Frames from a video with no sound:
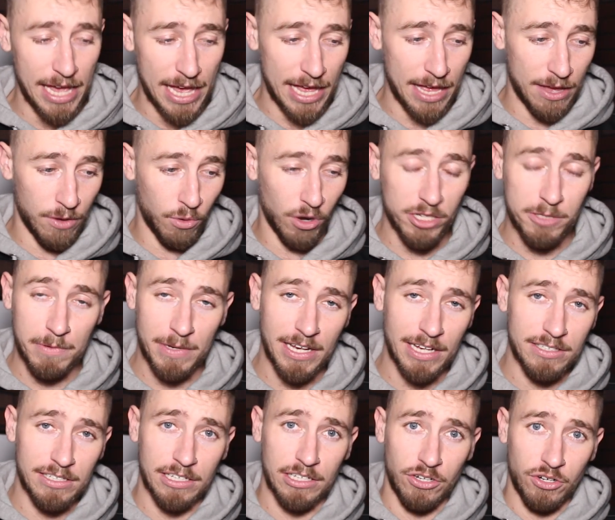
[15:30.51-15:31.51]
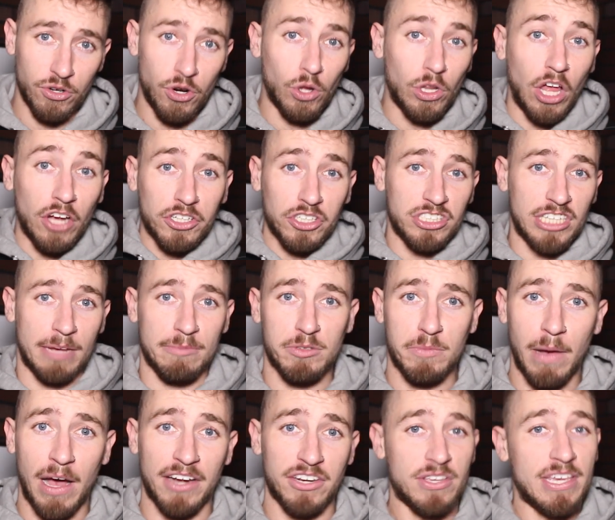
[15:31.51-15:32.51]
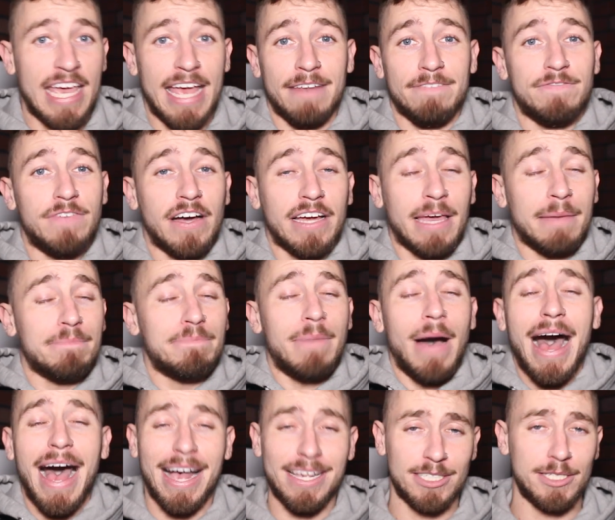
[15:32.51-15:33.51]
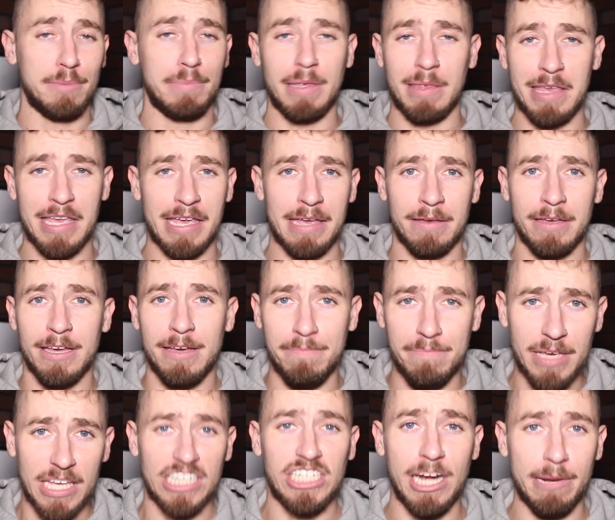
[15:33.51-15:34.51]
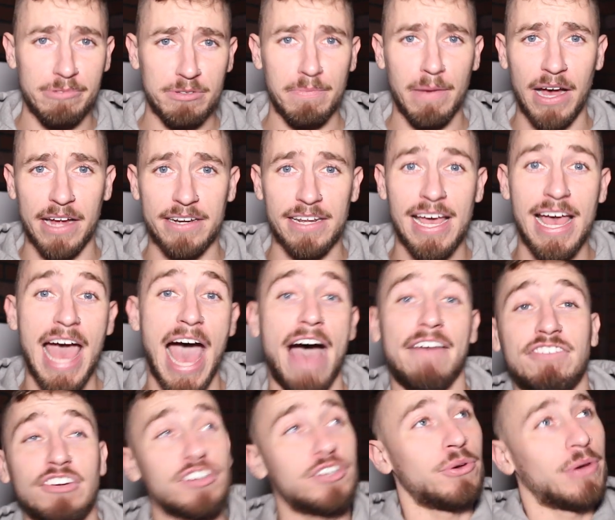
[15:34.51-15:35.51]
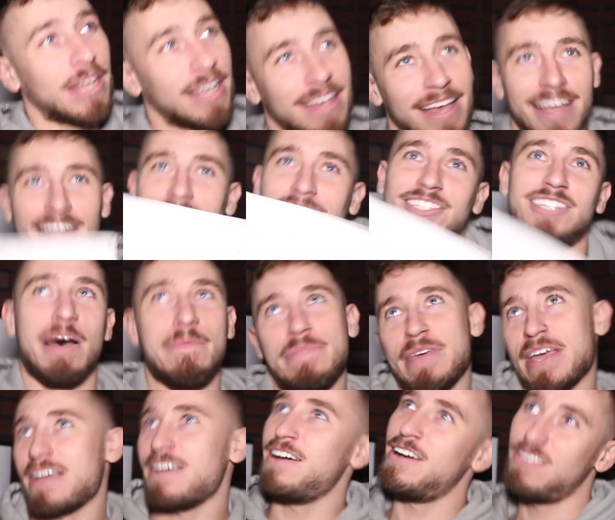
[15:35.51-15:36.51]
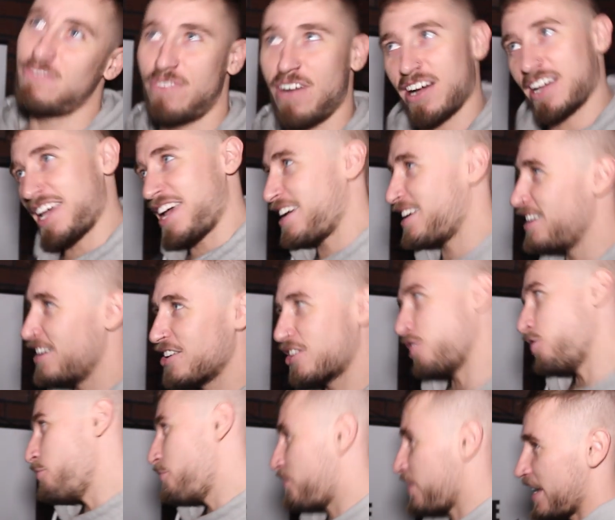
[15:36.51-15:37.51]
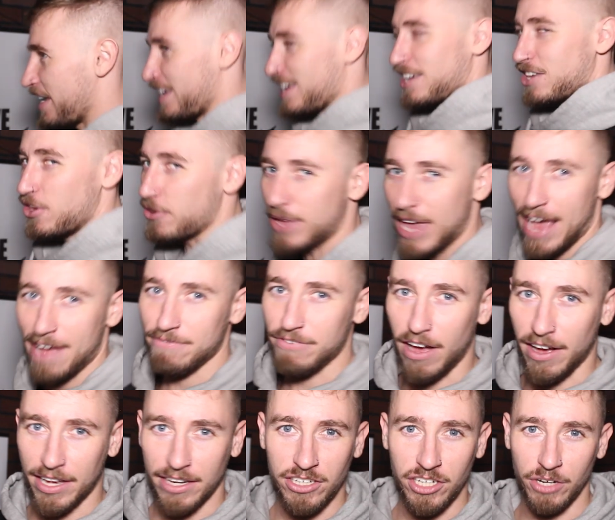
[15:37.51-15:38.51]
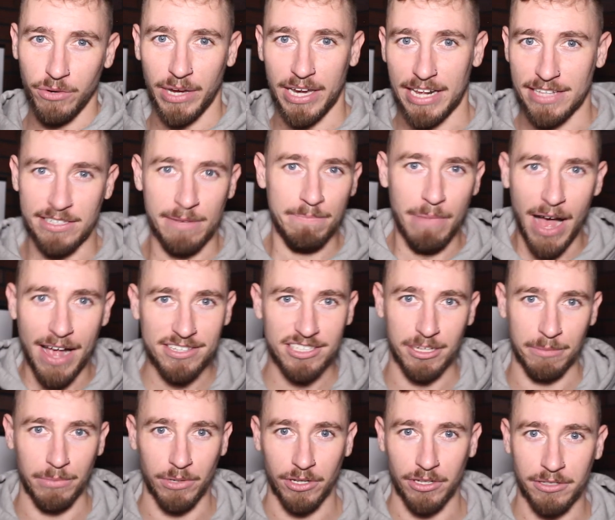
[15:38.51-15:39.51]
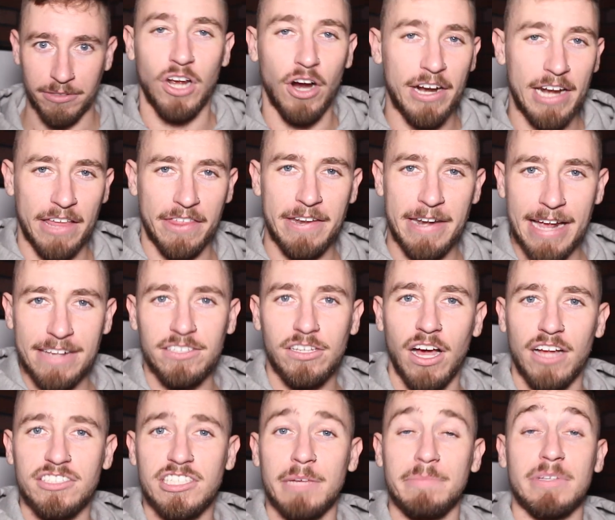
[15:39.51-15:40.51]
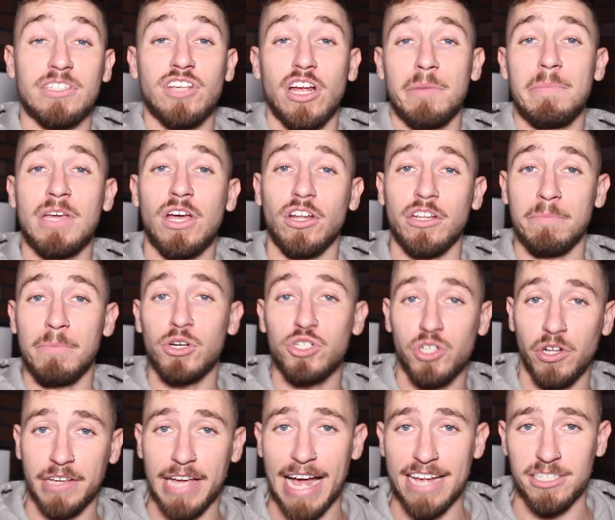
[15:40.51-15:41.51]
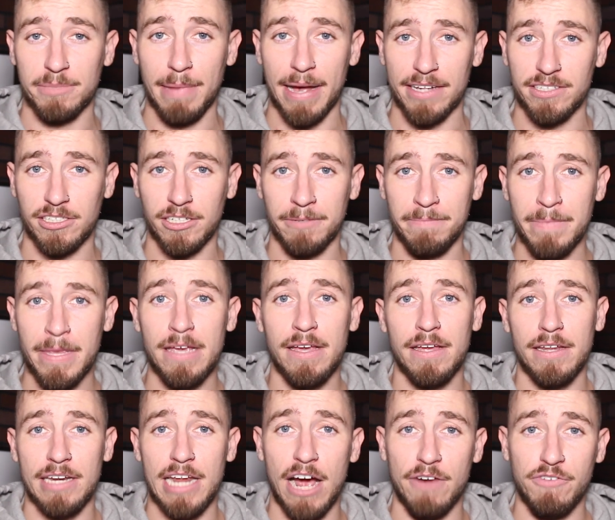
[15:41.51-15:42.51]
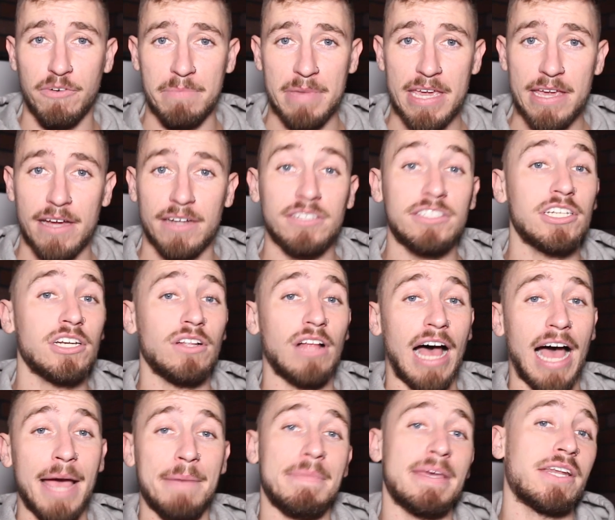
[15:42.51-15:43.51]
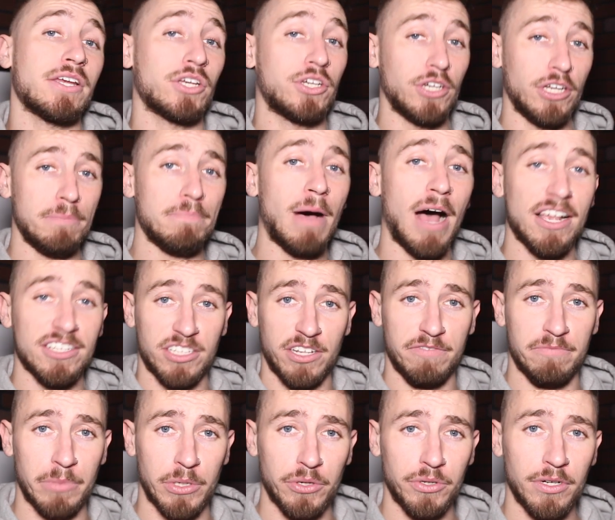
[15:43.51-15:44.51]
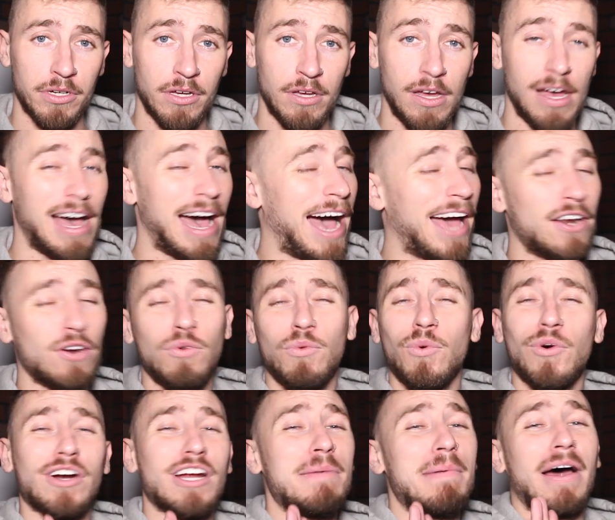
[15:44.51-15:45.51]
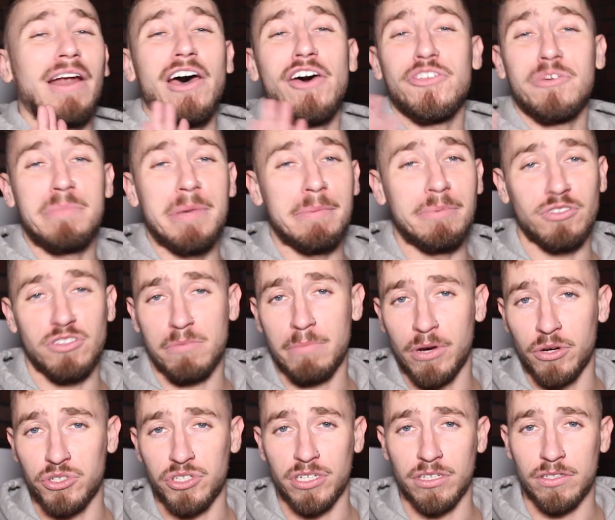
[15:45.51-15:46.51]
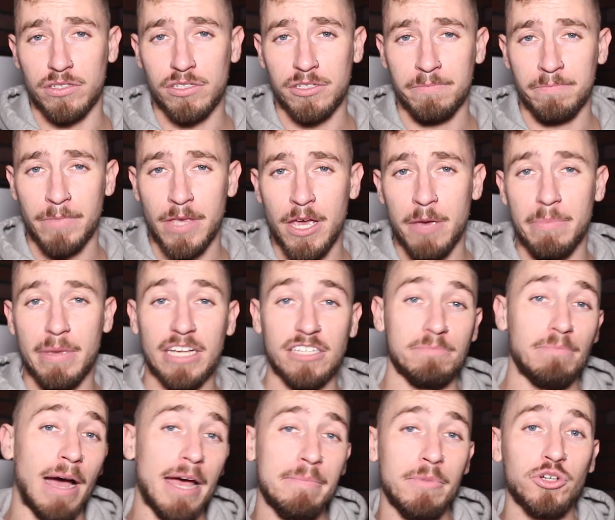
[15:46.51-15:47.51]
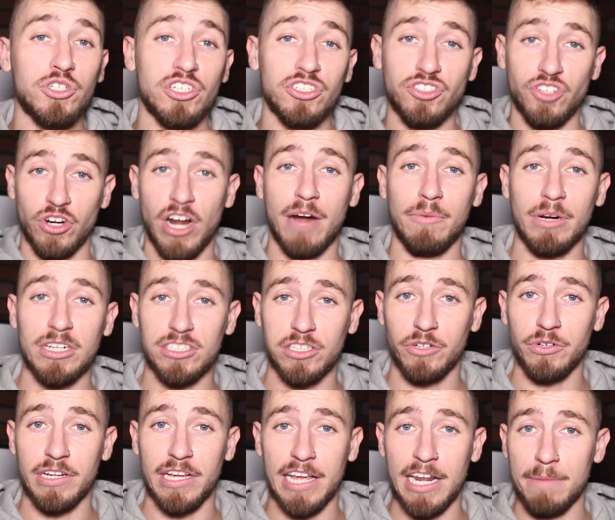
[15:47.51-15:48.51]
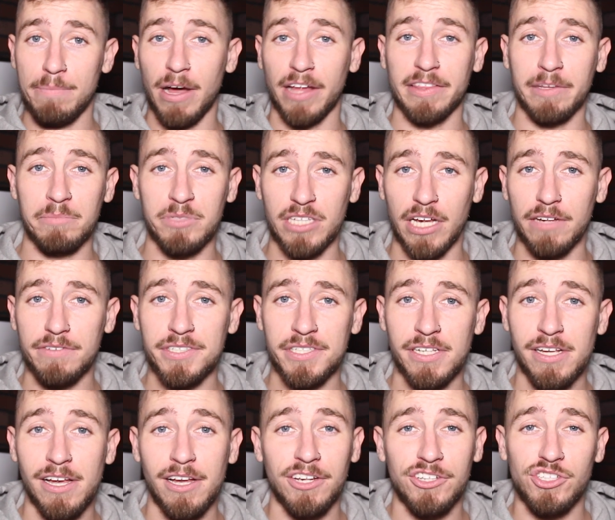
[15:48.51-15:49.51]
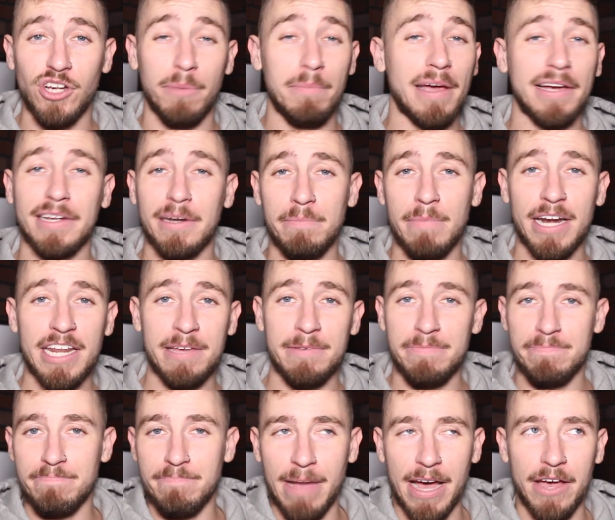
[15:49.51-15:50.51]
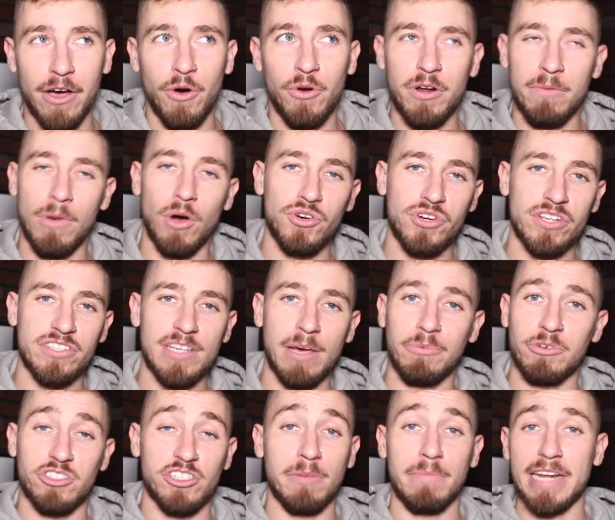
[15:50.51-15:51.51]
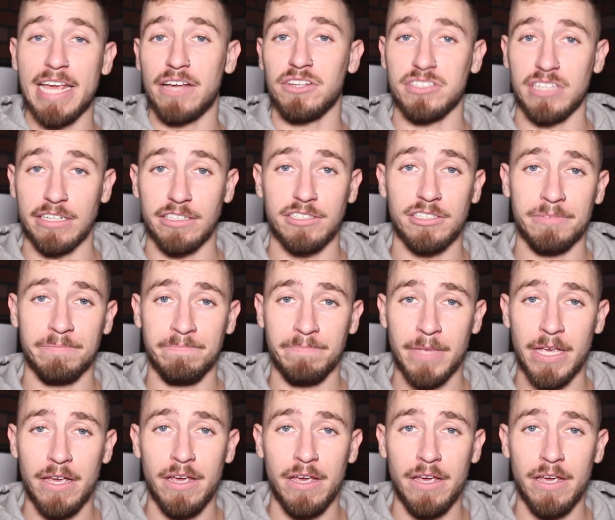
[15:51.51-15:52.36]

It works because you're no longer James Bond. You can't fucking possibly be James Bond after you're doing something fucking goofy. You can't fucking do it. It's impossible. All right, now the next concept is gonna be called emotional gas mask. Now for me, until I'm in a good positive mood, I don't worry about other people's emotions because my emotions are not resolute in upon themselves. So I'm not gonna muddy my own emotions up with somebody else's.